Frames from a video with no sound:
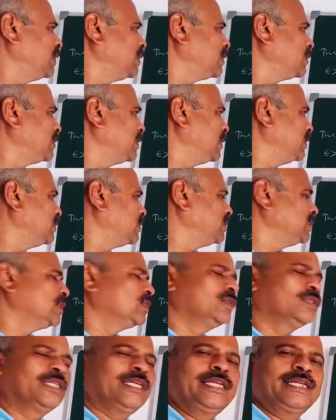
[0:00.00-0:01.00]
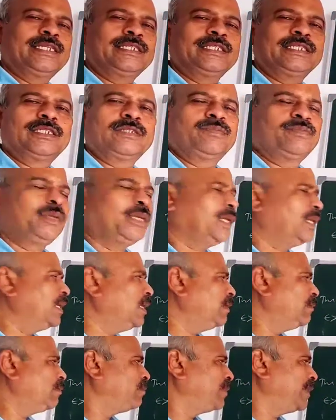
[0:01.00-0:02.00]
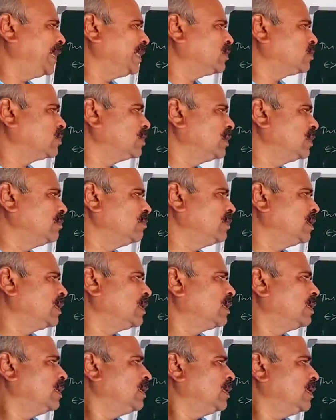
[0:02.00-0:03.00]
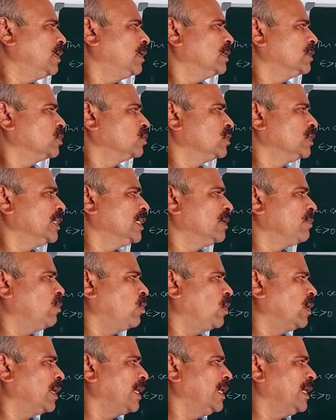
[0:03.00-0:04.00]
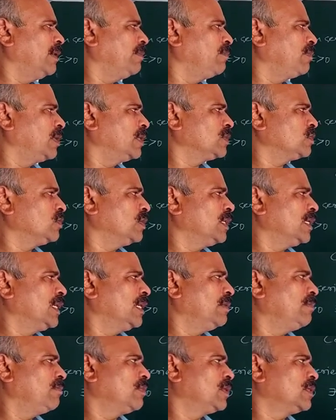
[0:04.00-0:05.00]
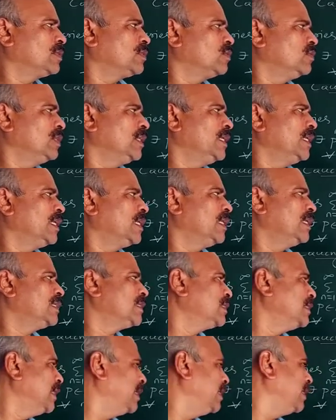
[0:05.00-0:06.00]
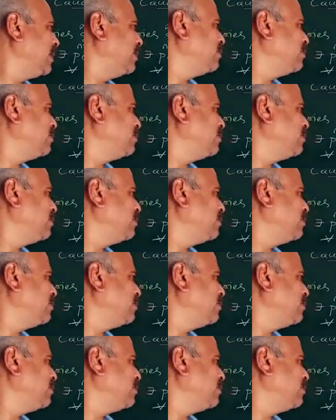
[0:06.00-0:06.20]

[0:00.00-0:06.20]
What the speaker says: greater than 0 there exists p natural number, so that mod am plus 1, am plus 2, an less than